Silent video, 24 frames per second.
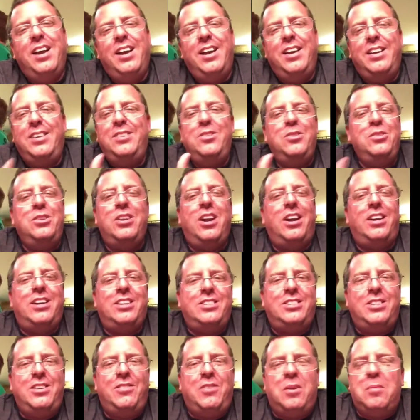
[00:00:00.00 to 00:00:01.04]
You're not going
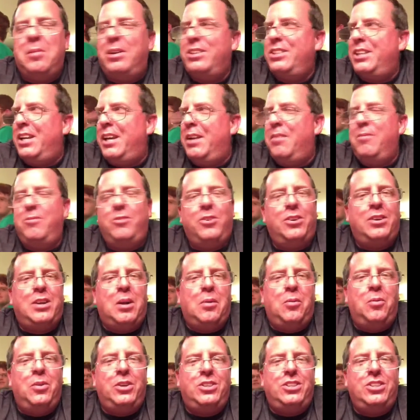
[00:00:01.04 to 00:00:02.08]
to see very much of him for a
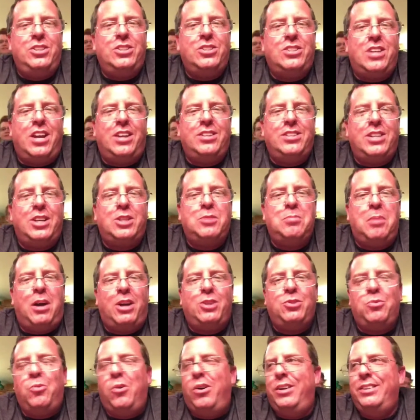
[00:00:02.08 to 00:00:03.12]
couple weeks. He just got his
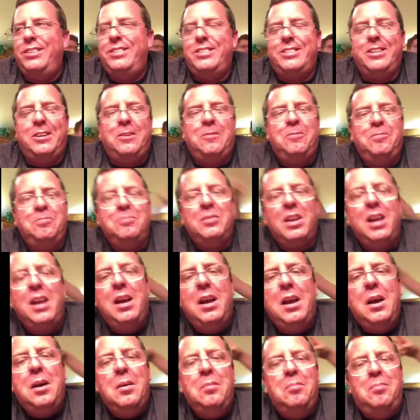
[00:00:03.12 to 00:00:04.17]
Xbox One, so.
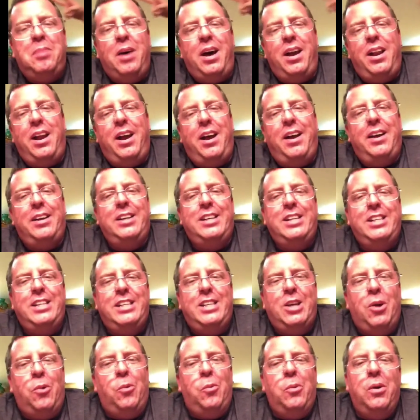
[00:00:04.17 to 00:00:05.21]
Yo. But,
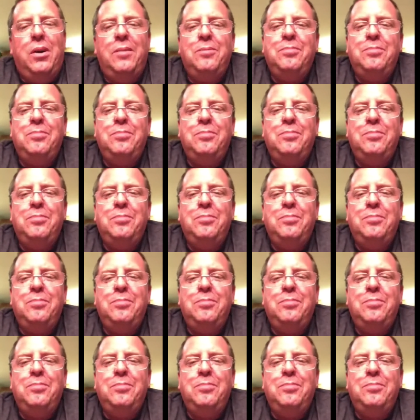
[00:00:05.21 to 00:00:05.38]
yo.